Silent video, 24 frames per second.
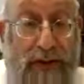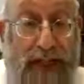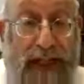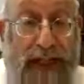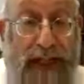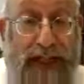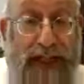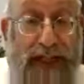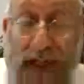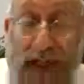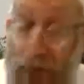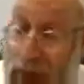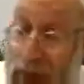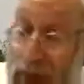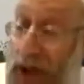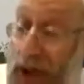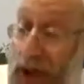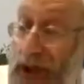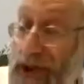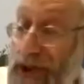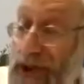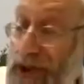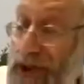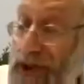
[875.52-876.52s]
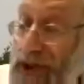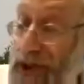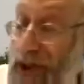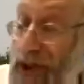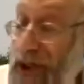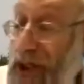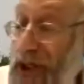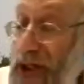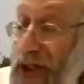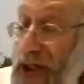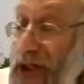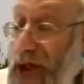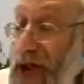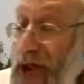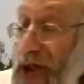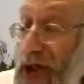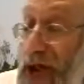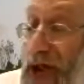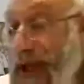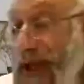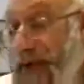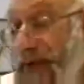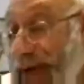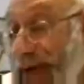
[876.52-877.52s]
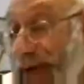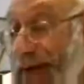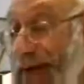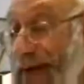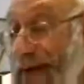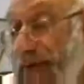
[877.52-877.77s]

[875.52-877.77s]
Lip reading: That's the Rush. According to the Rambam,